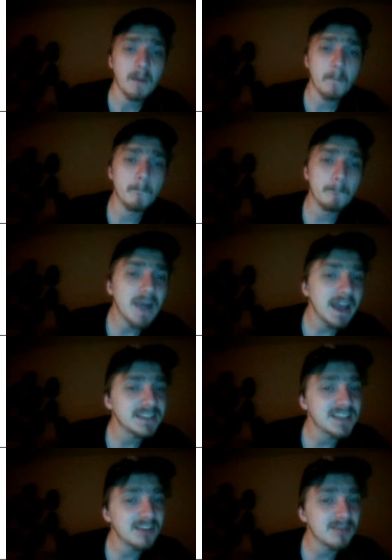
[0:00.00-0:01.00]
might
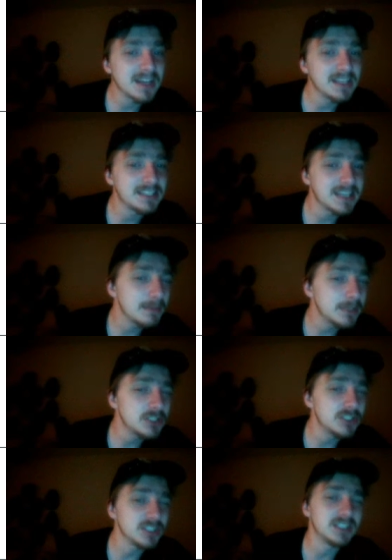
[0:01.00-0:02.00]
take radiant damage